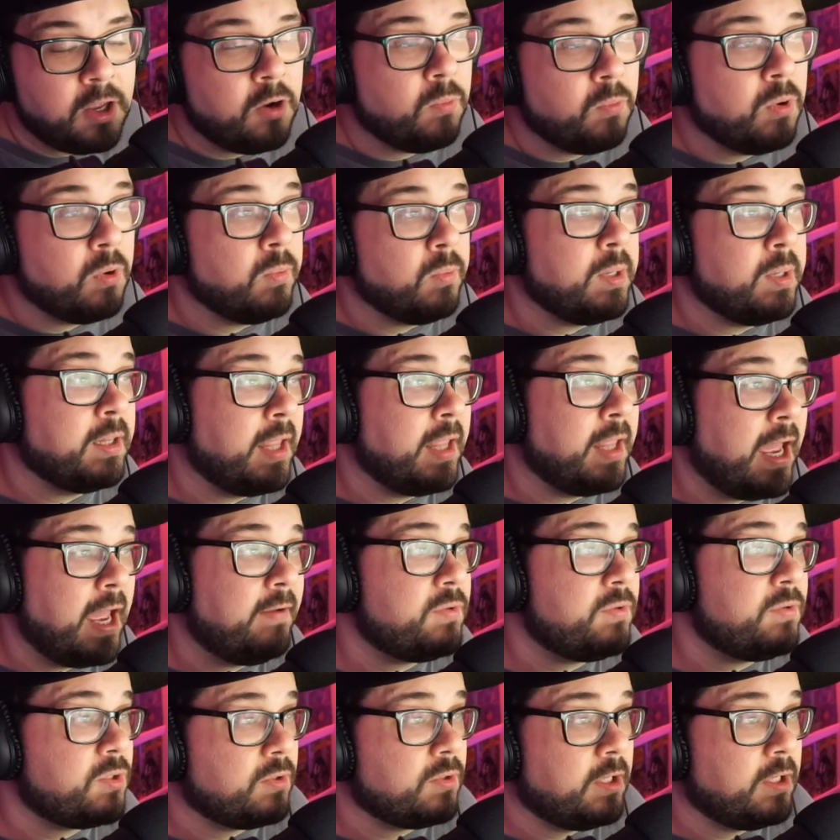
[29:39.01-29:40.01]
where we
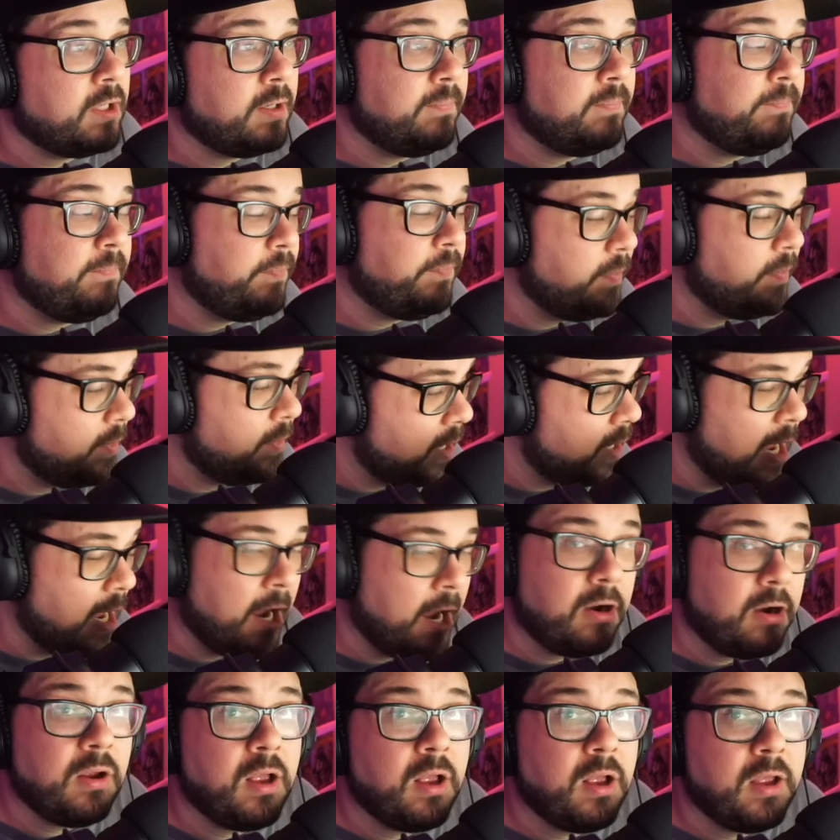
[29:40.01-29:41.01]
live stream
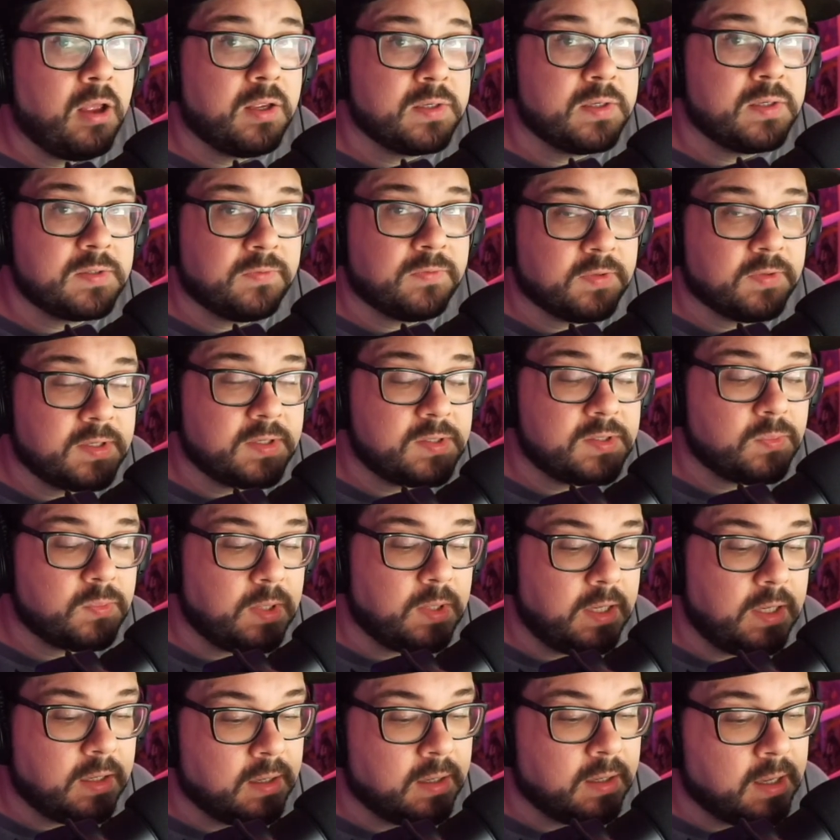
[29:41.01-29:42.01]
our hauls for this week.